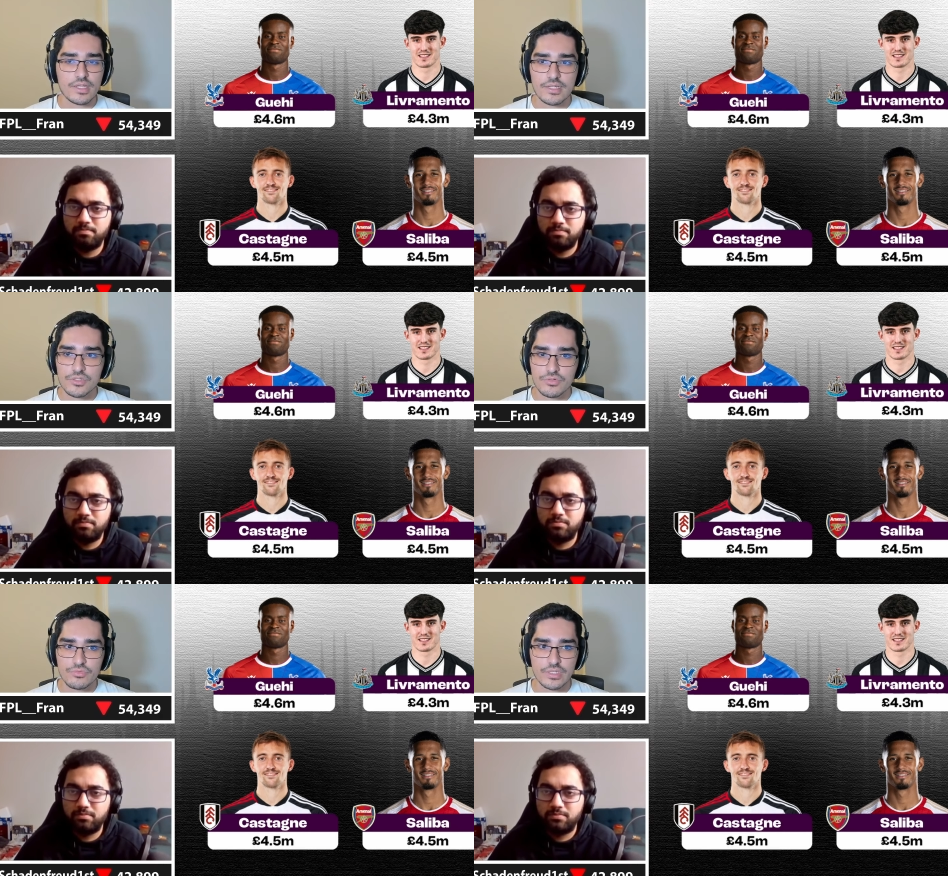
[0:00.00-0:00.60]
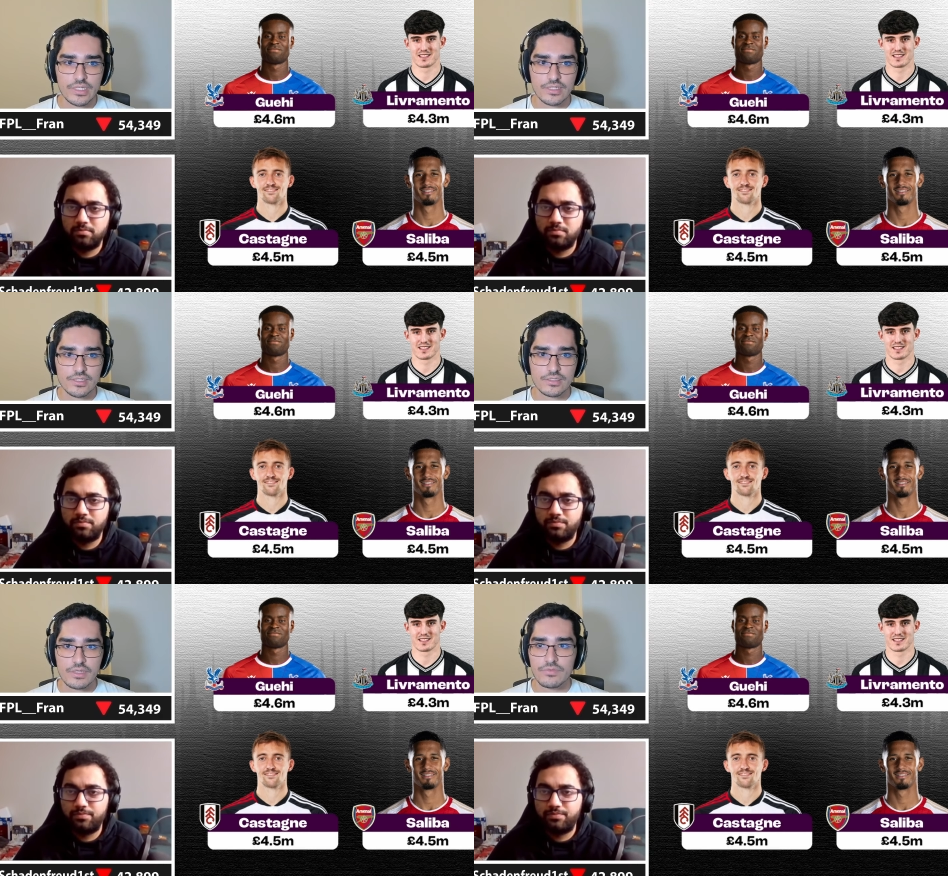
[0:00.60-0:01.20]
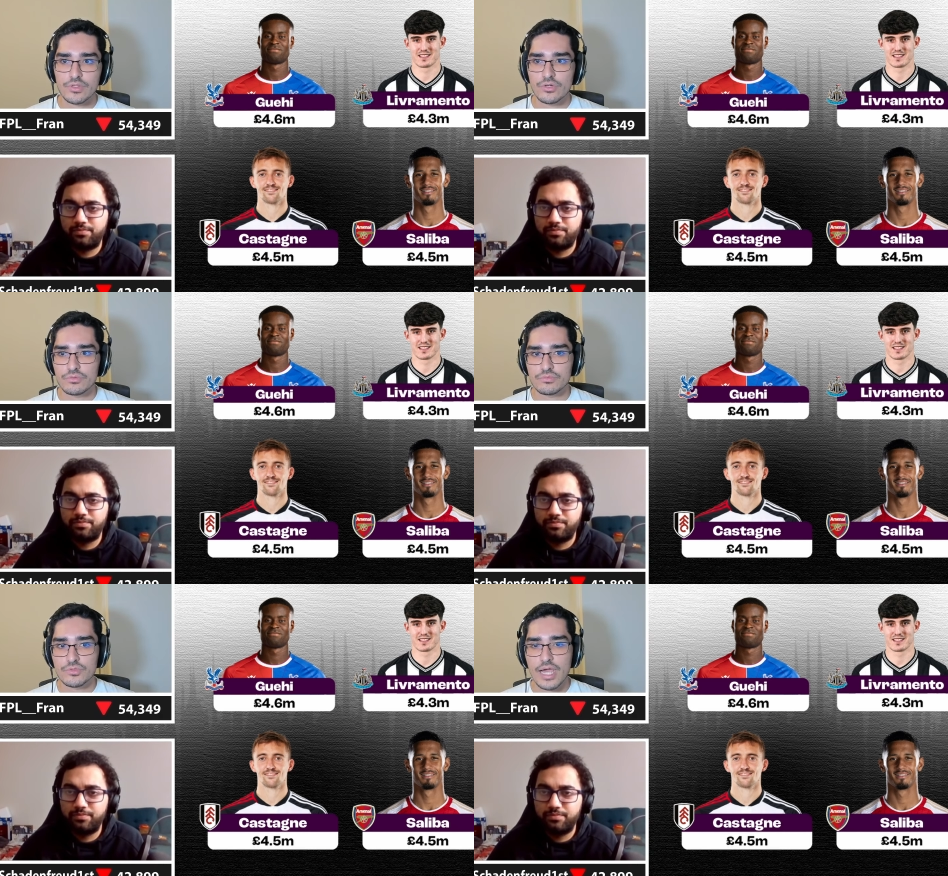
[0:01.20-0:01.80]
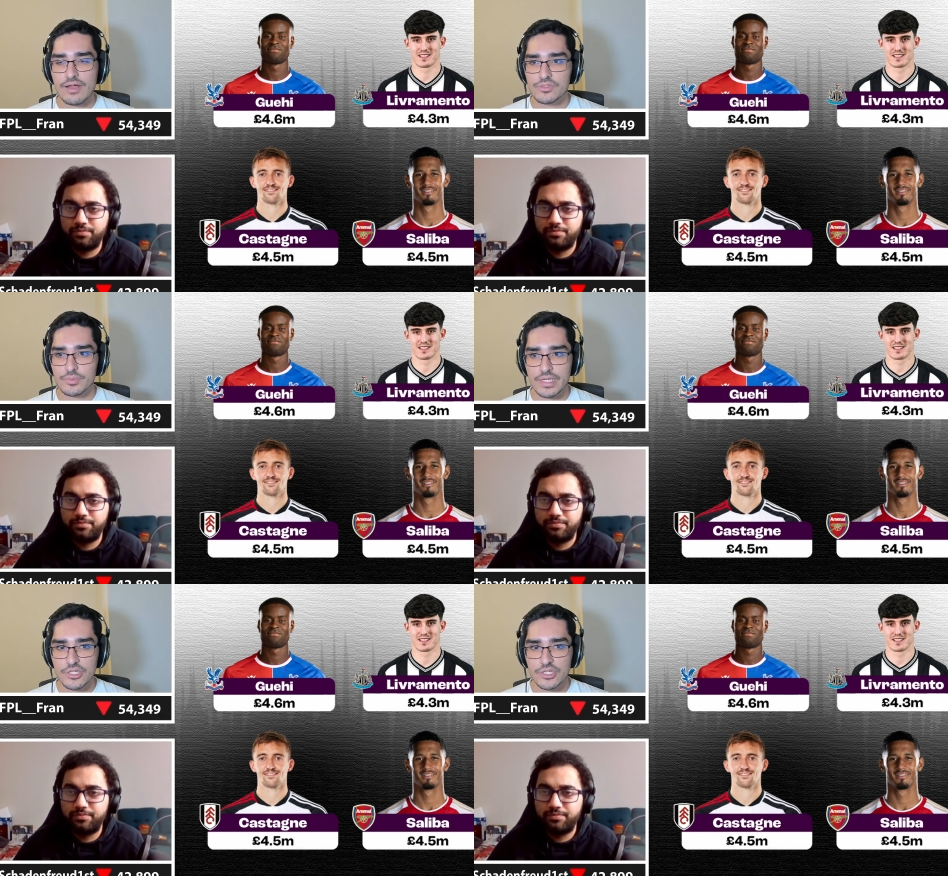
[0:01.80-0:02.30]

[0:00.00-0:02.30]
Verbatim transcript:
Speaker 1: of that too really is even though you have so many